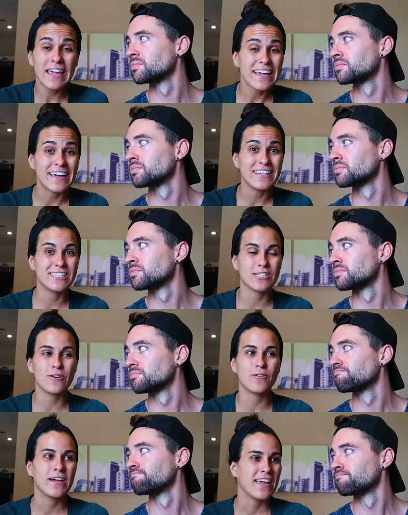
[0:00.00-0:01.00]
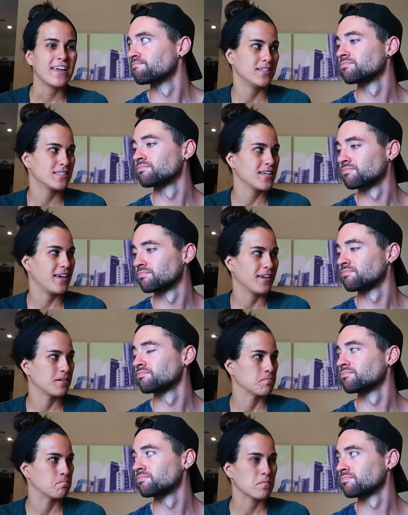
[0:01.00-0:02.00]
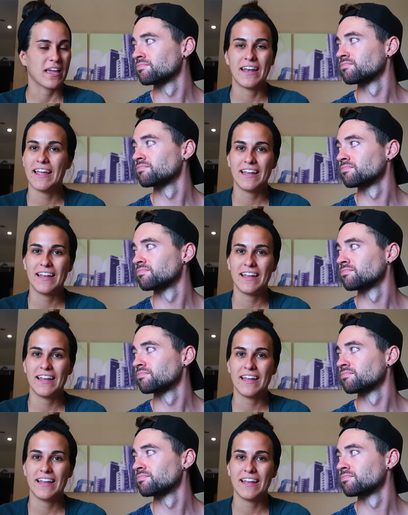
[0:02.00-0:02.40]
Speaker 1: make it. So it's like an